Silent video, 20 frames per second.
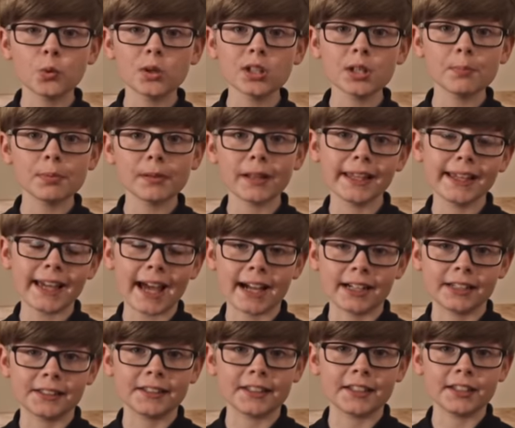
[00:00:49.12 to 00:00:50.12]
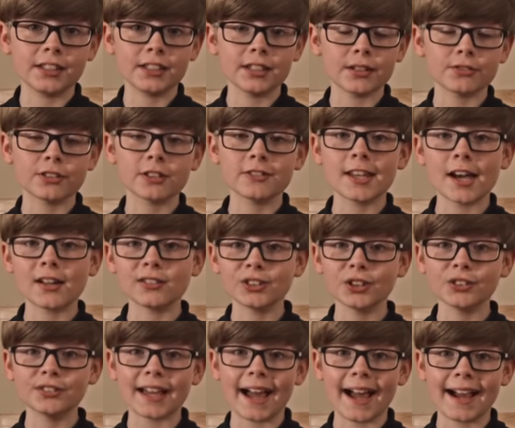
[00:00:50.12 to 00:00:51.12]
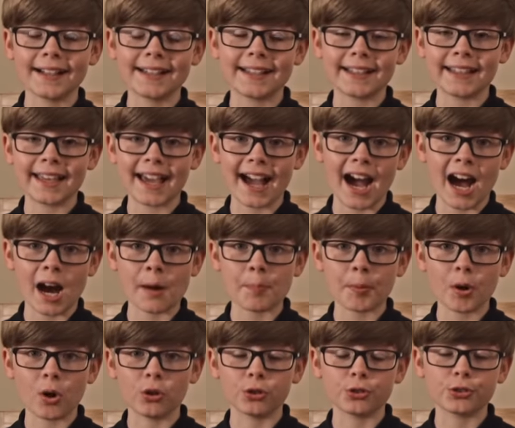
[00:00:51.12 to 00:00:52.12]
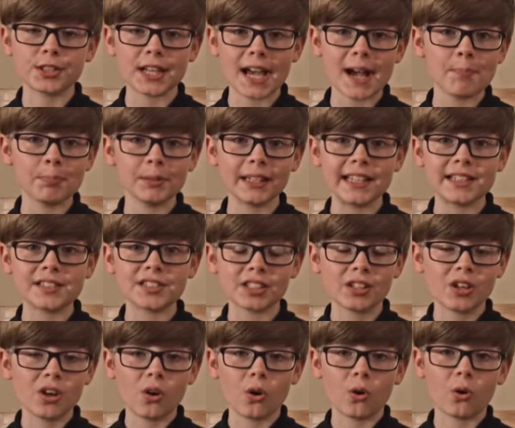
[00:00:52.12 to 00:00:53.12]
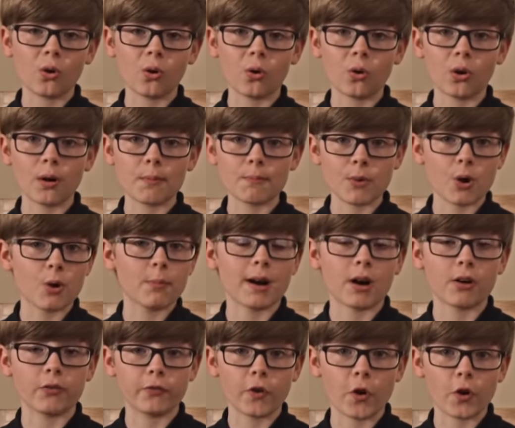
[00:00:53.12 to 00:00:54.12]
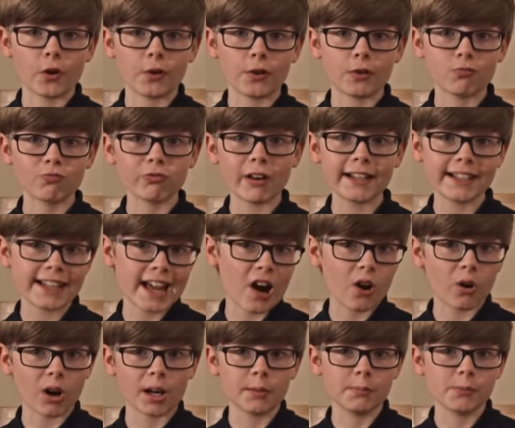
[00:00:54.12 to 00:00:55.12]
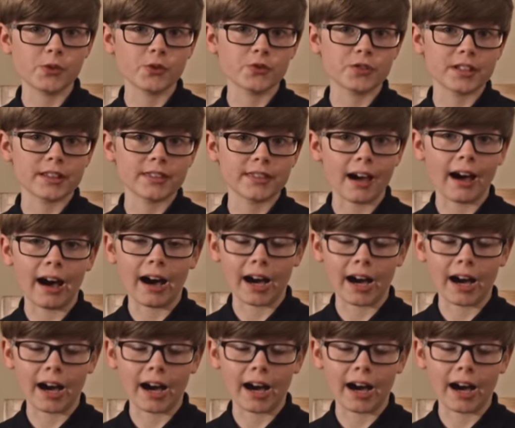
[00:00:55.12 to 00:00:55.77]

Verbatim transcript: want to play Anki, you have to download the Anki app on tablet or mobile phone. Right now, I'm using the